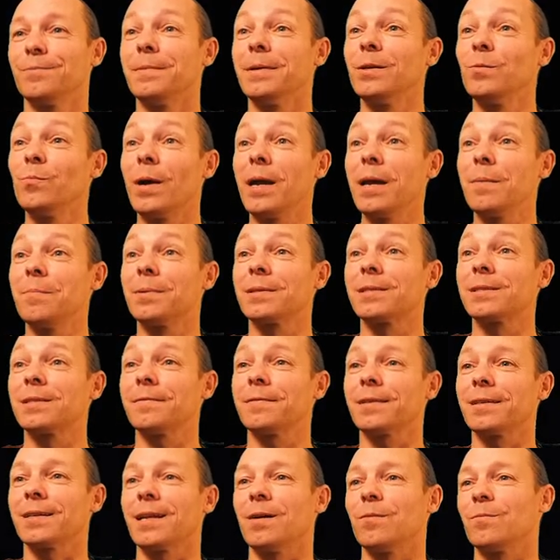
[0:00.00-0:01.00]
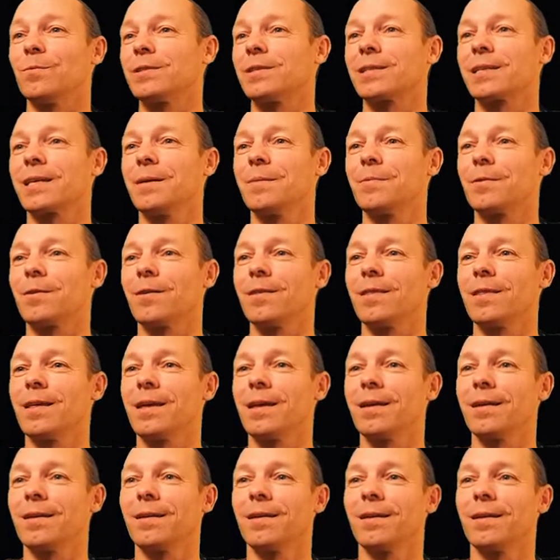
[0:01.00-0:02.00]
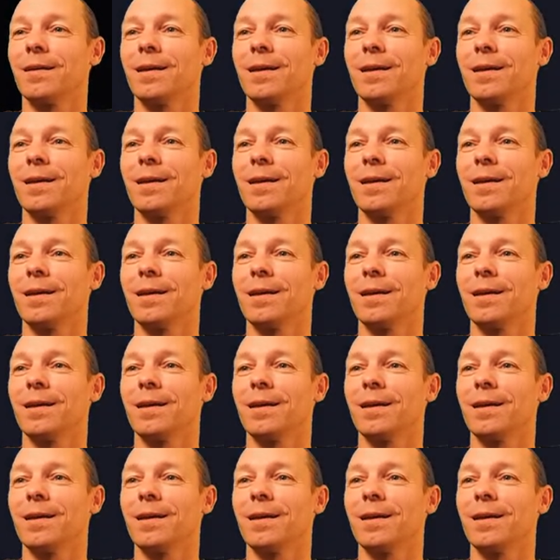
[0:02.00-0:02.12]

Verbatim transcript: Midway Pacific, no, we'll just keep it on there.